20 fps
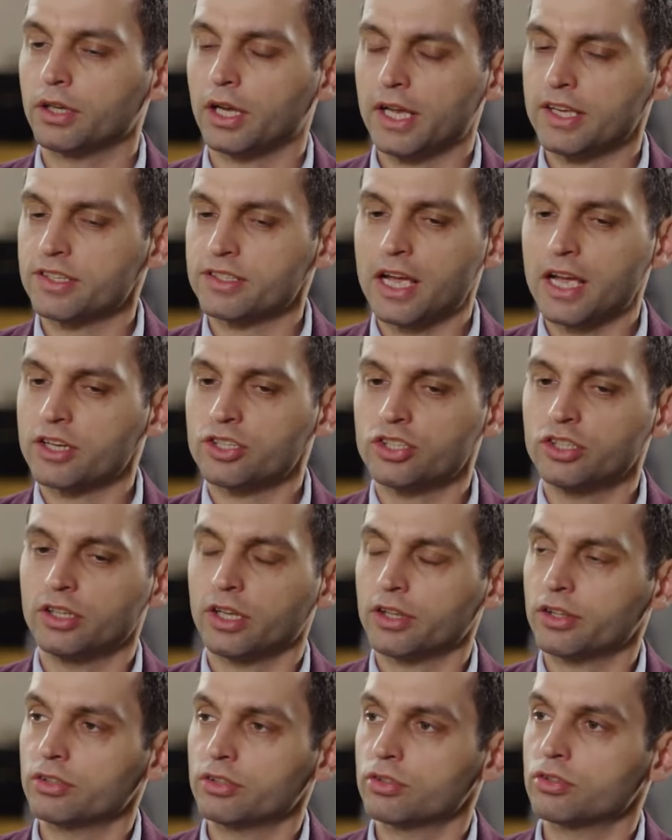has actually
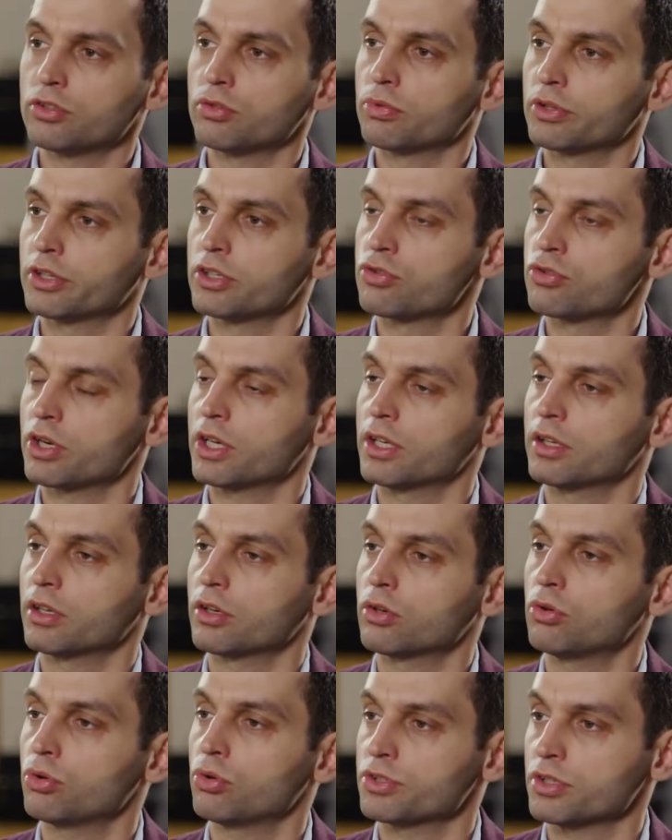nothing to do with the trigger
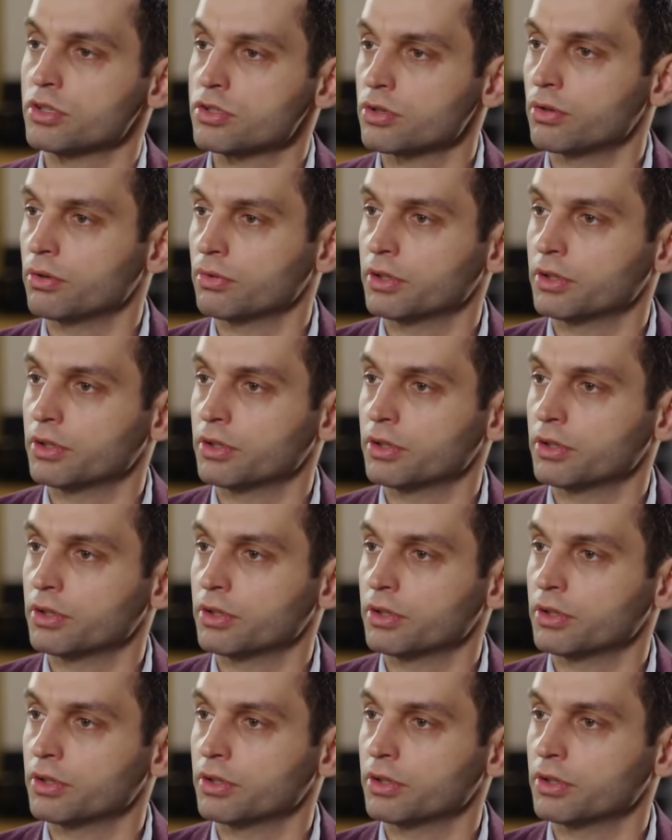that causes.